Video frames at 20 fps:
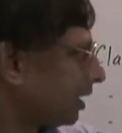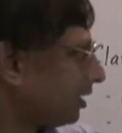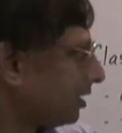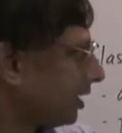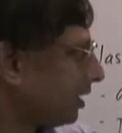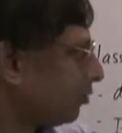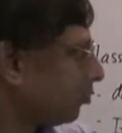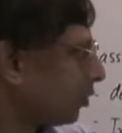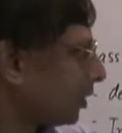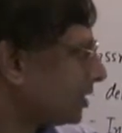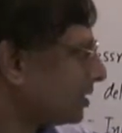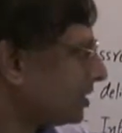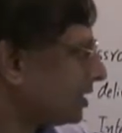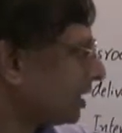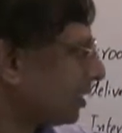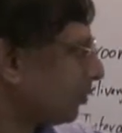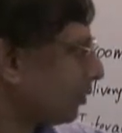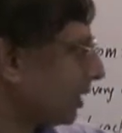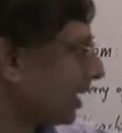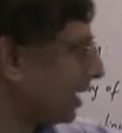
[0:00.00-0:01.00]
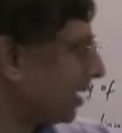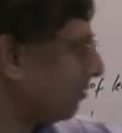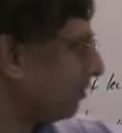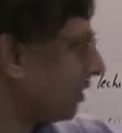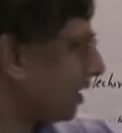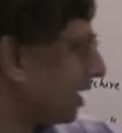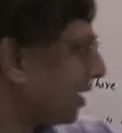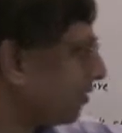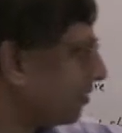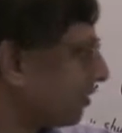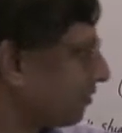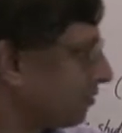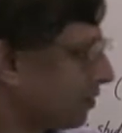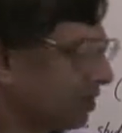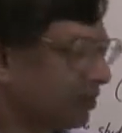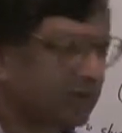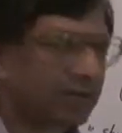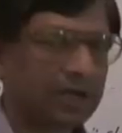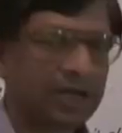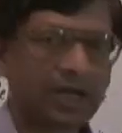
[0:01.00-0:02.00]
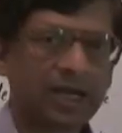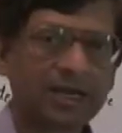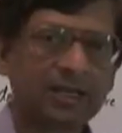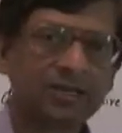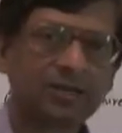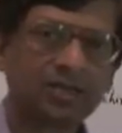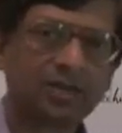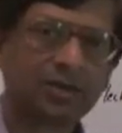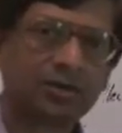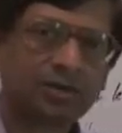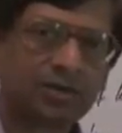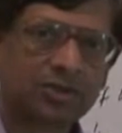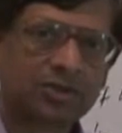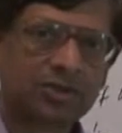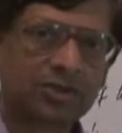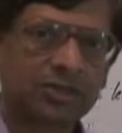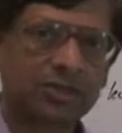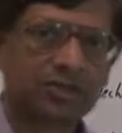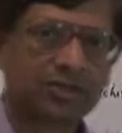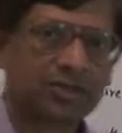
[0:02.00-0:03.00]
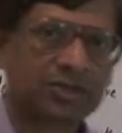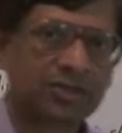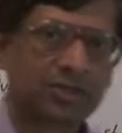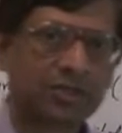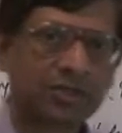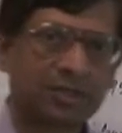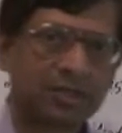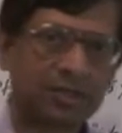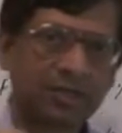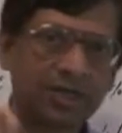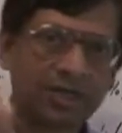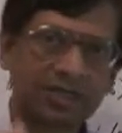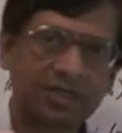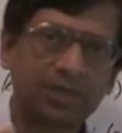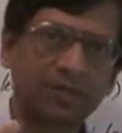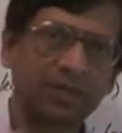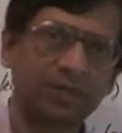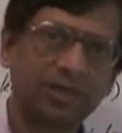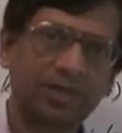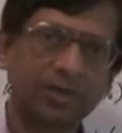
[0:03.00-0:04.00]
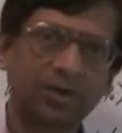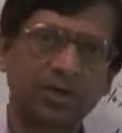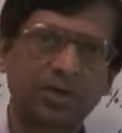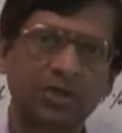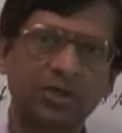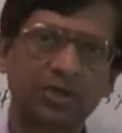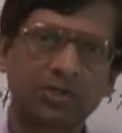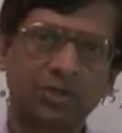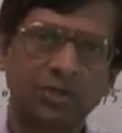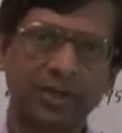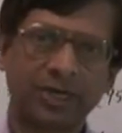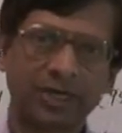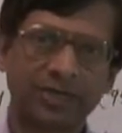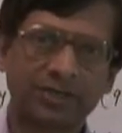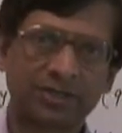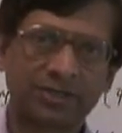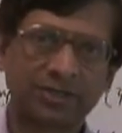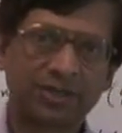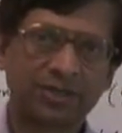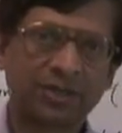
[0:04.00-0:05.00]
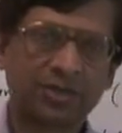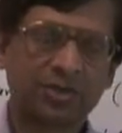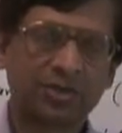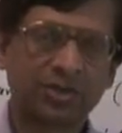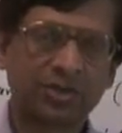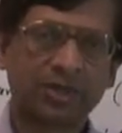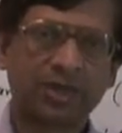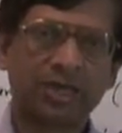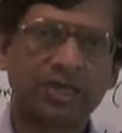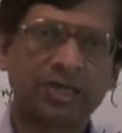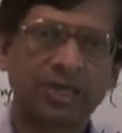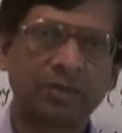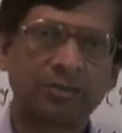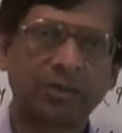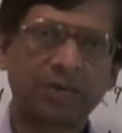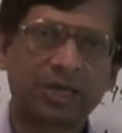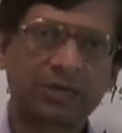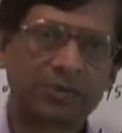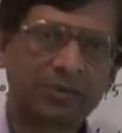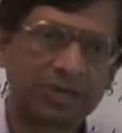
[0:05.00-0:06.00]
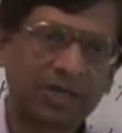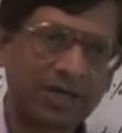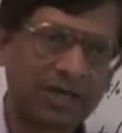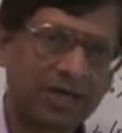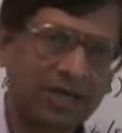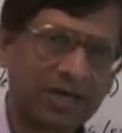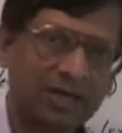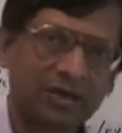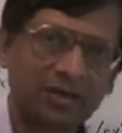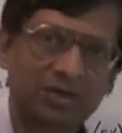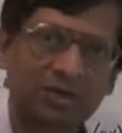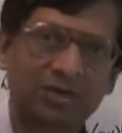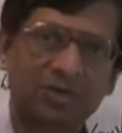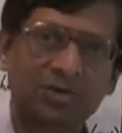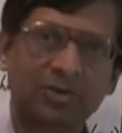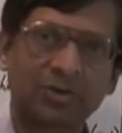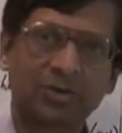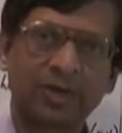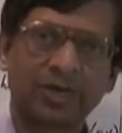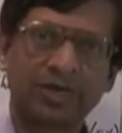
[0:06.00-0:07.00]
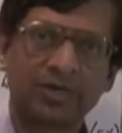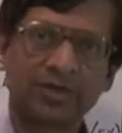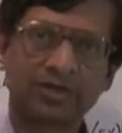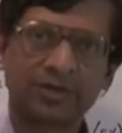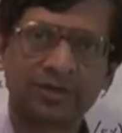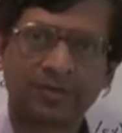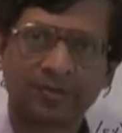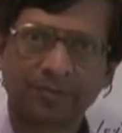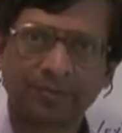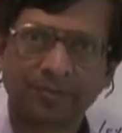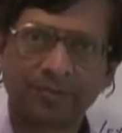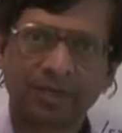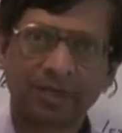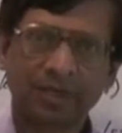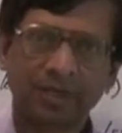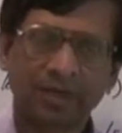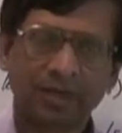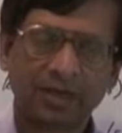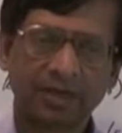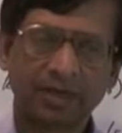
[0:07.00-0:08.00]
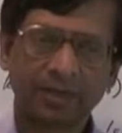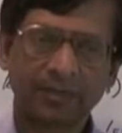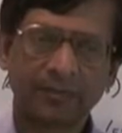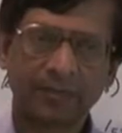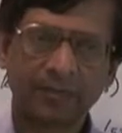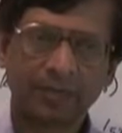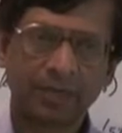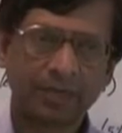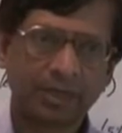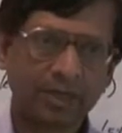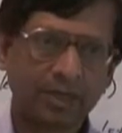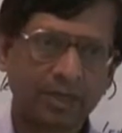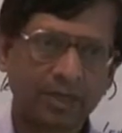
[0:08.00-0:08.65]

And then once in a while we'll have the frequently answered questions exhibited to the students, so that it becomes clear to the students, so